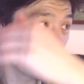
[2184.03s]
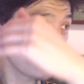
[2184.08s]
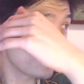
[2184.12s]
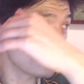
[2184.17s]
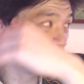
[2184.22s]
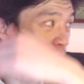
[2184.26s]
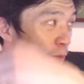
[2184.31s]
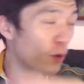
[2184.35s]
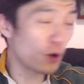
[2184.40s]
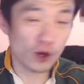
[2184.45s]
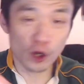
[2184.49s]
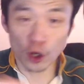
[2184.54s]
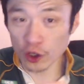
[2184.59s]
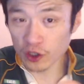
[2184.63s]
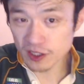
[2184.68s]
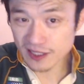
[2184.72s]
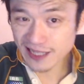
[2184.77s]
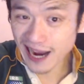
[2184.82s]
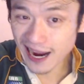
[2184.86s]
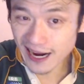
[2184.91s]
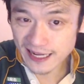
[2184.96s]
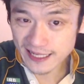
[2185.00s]
The ball goes to
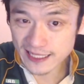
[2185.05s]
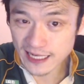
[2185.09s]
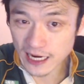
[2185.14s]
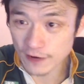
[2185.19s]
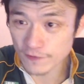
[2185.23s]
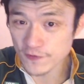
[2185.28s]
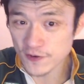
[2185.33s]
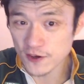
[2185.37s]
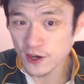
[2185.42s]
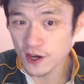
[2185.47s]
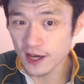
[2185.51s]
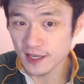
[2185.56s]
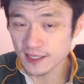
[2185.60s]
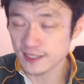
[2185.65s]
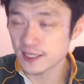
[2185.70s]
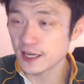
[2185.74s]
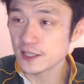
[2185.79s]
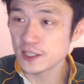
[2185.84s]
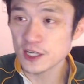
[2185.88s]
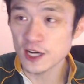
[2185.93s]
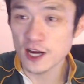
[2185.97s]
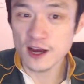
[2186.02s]
Adi Savia at
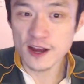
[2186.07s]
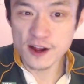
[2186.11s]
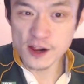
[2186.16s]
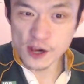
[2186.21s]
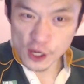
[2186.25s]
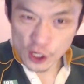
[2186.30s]
center.